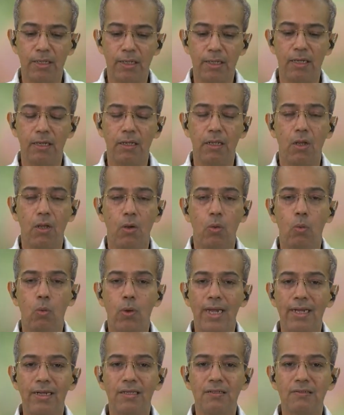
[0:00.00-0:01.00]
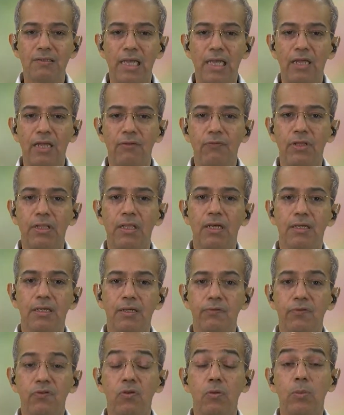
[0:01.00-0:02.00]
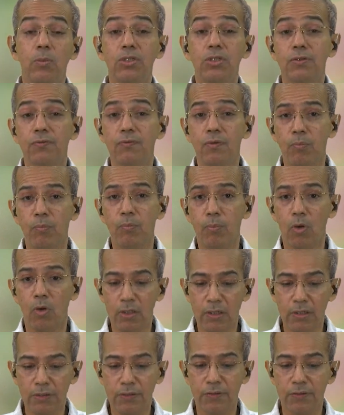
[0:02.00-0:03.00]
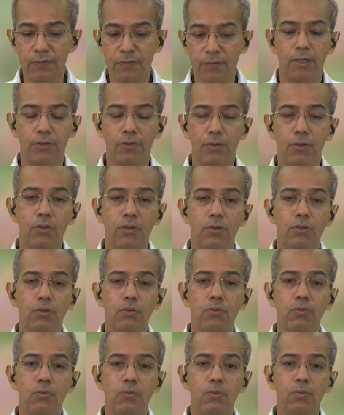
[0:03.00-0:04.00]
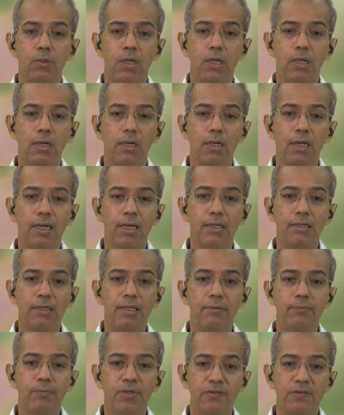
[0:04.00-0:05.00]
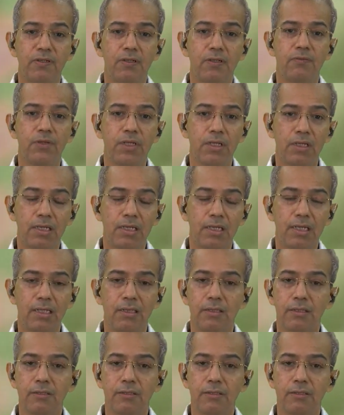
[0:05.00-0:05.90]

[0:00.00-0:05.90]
and why does Ayurveda give so much of importance, to Agni in preserving our health?